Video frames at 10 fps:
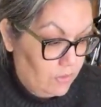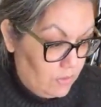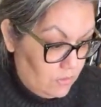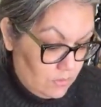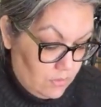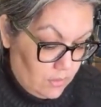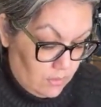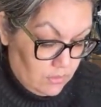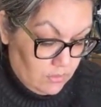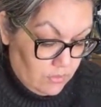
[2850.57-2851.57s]
Okay, so
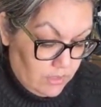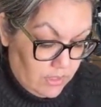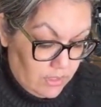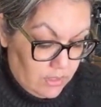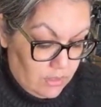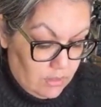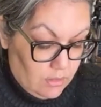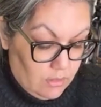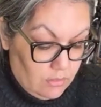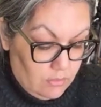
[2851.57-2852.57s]
now let's go ahead
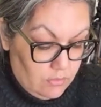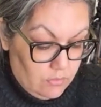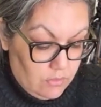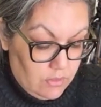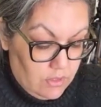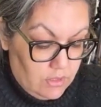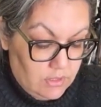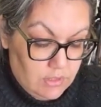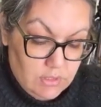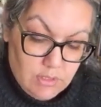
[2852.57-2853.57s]
and glue
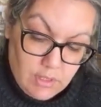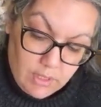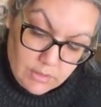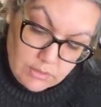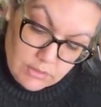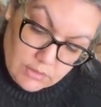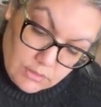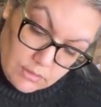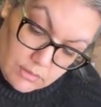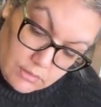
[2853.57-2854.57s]
this to that.